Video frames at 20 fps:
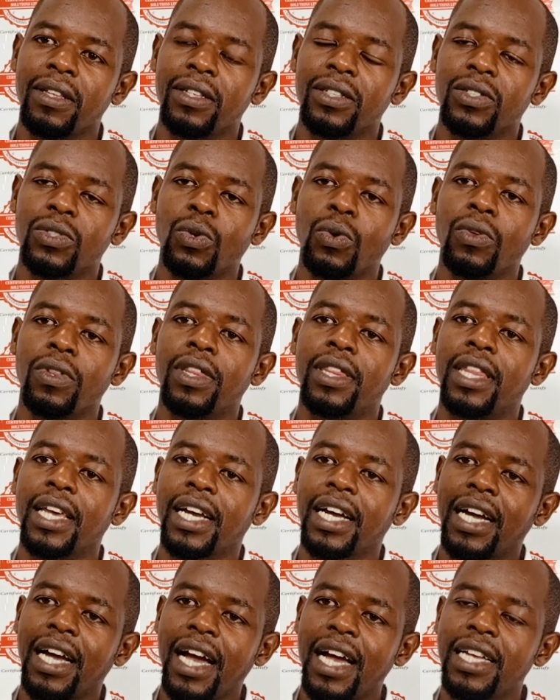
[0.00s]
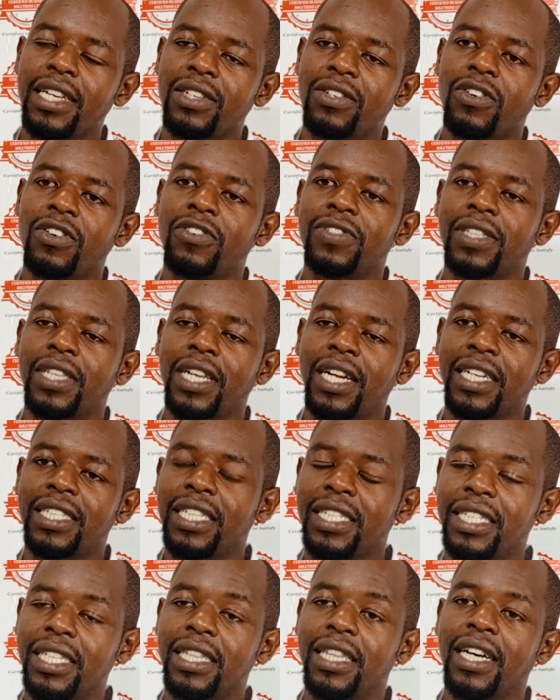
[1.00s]
So the kind of
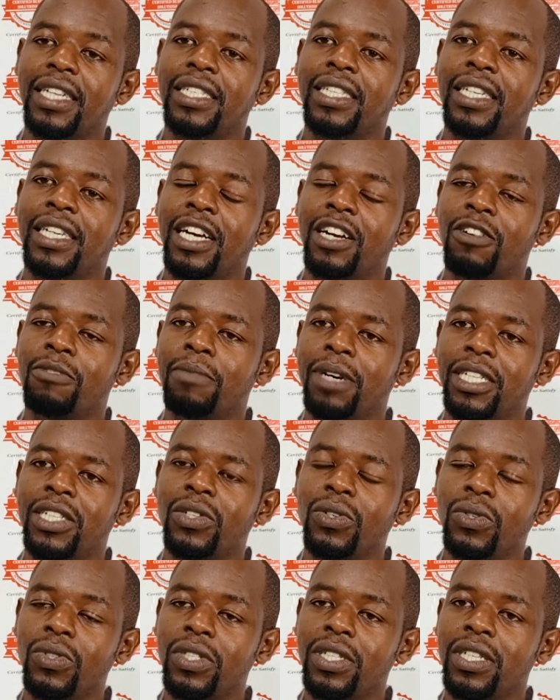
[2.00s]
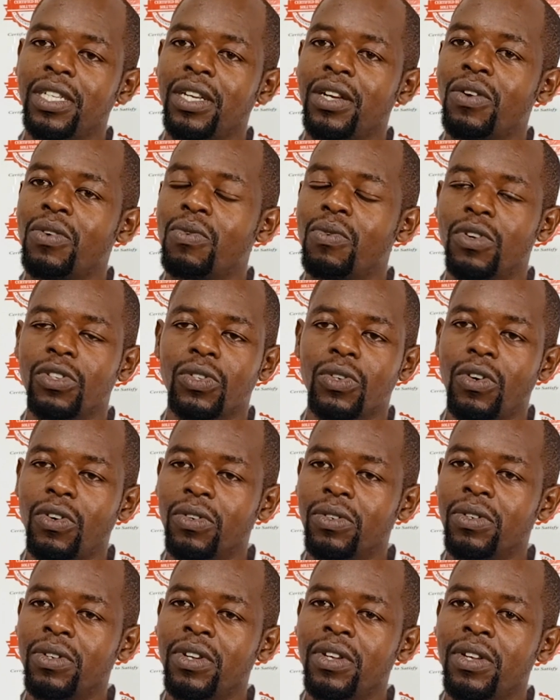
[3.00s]
strategy that NAKUMATT used was
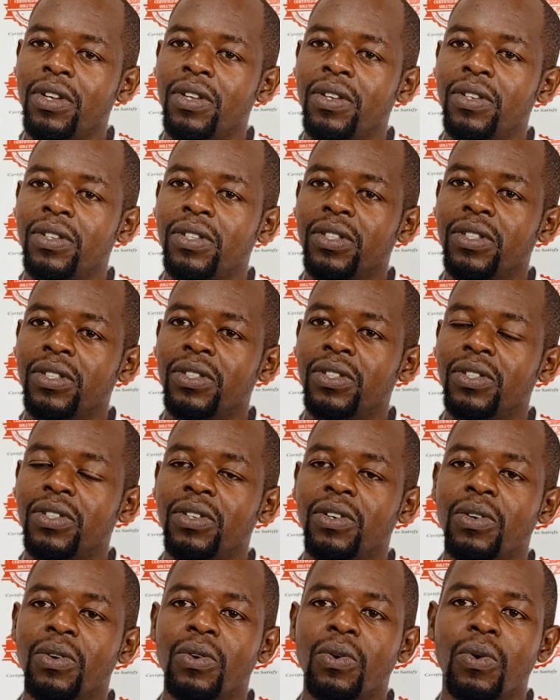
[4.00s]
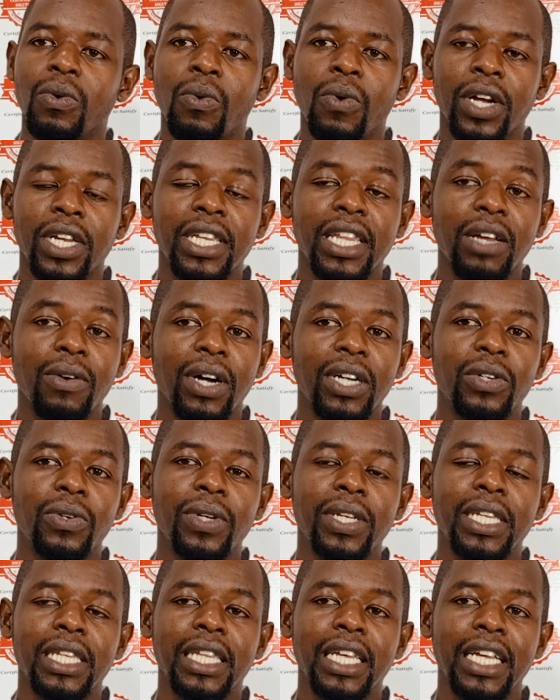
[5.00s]
wrong when they were
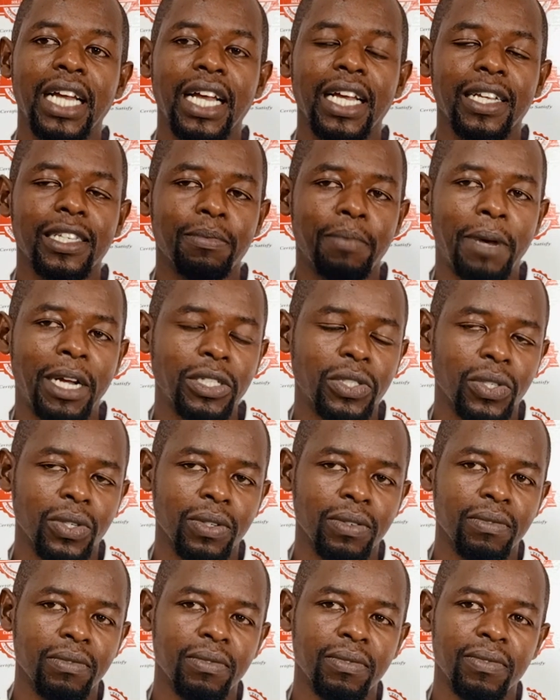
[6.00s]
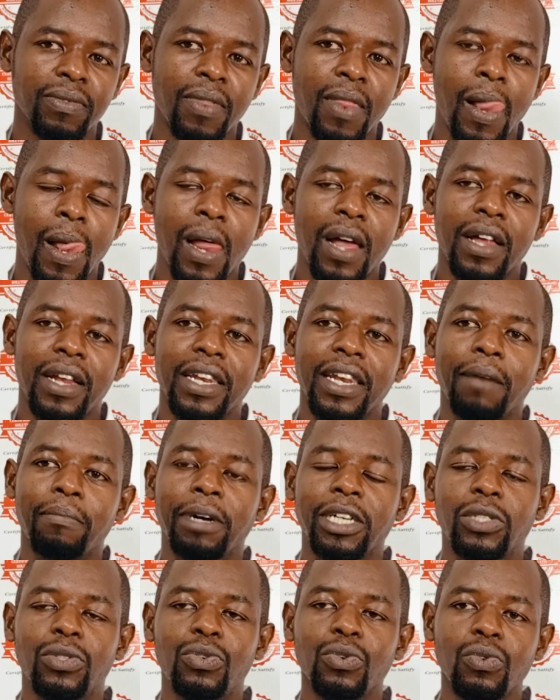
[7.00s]
doing their expansion.
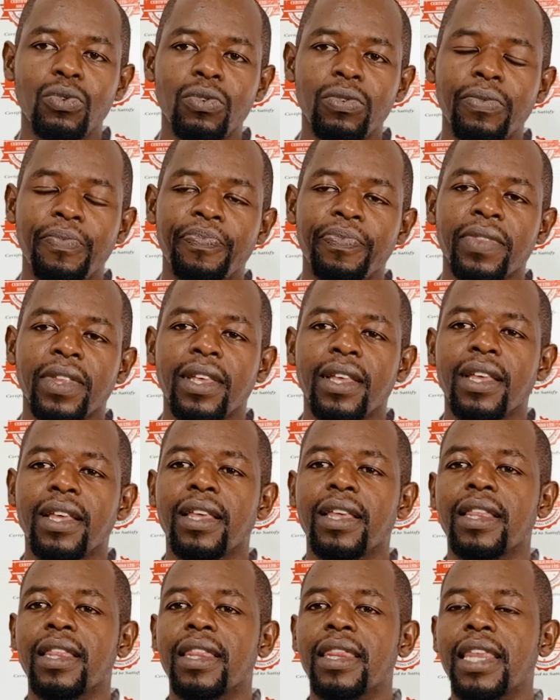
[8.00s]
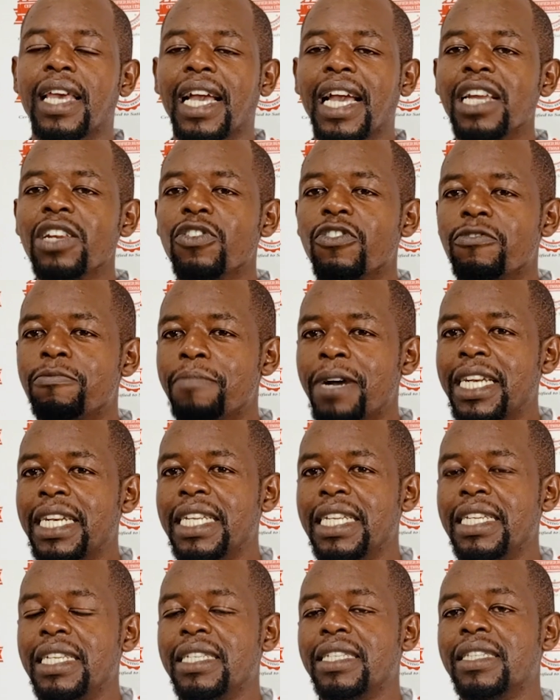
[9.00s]
Number two, the kind of
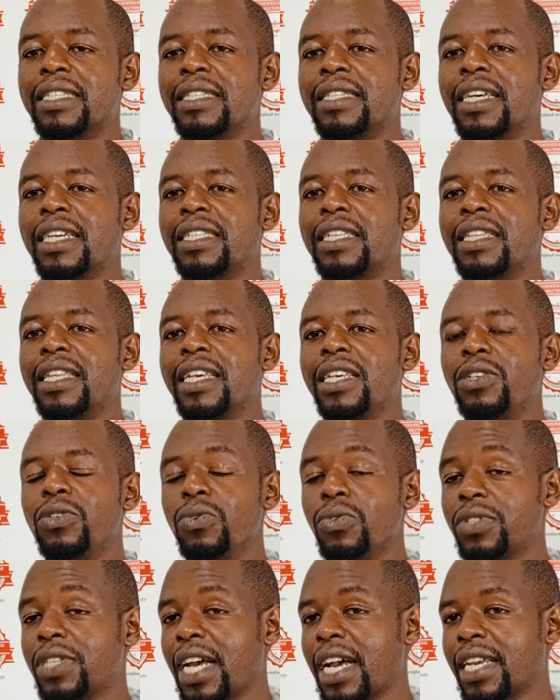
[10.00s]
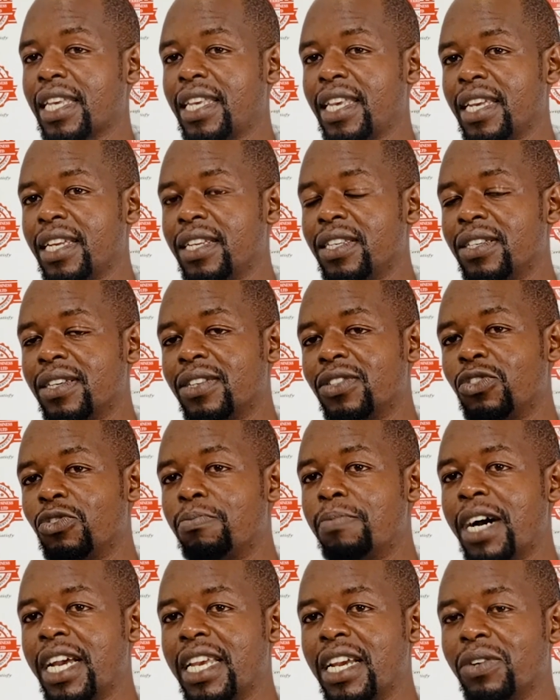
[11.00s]
money that they used again to
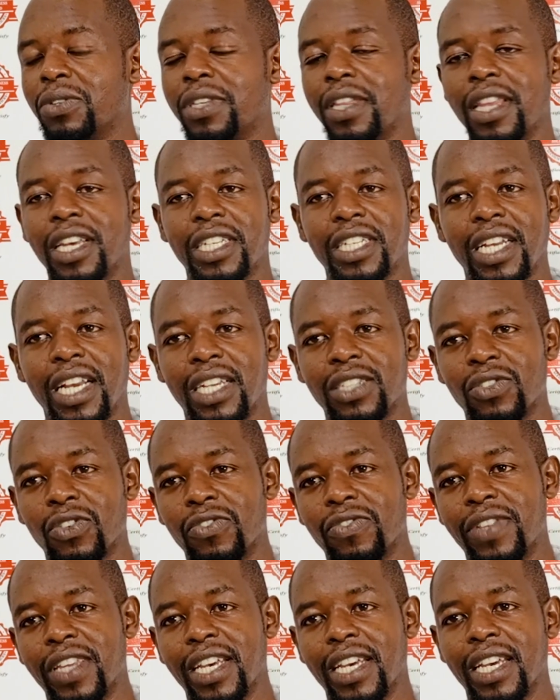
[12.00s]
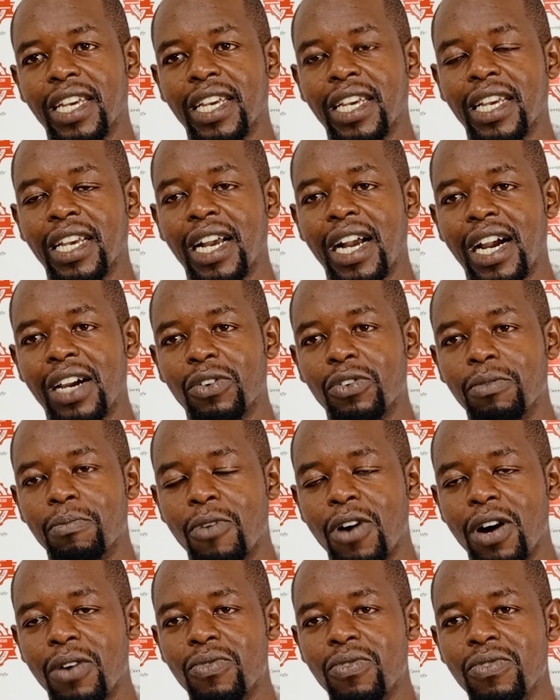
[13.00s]
buy out the shares of the Harun
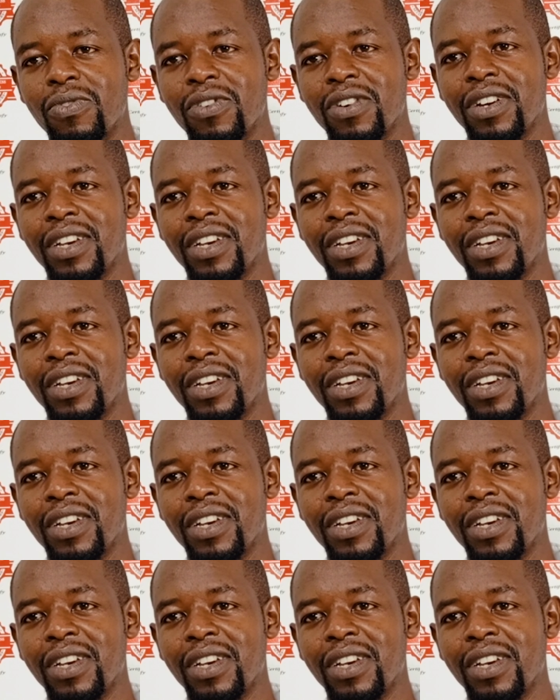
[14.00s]
Mwau,